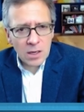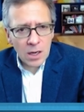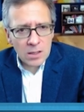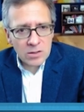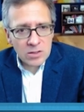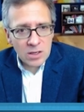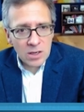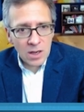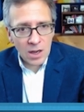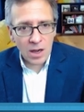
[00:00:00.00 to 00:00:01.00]
does,
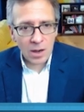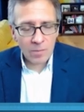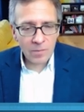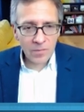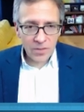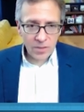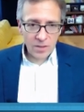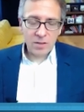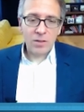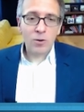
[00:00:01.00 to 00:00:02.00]
um,
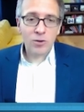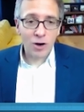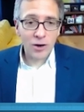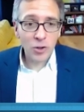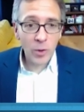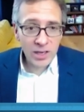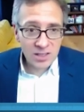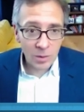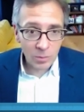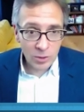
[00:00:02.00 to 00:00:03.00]
the, those aren't
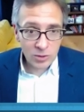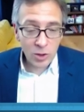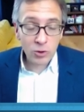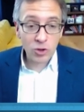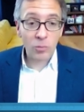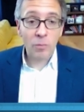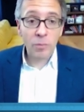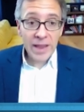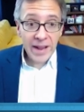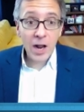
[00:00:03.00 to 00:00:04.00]
US numbers. Those are
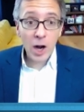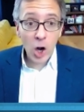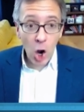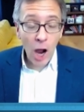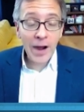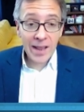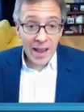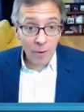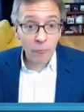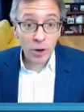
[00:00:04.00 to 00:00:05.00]
big,
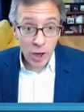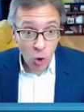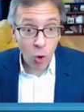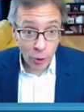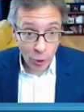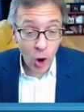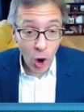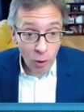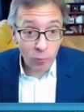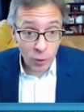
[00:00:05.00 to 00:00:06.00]
gaudy, every corner
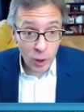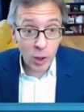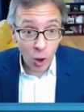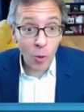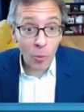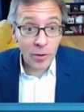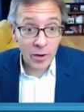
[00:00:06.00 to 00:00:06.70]
of the globe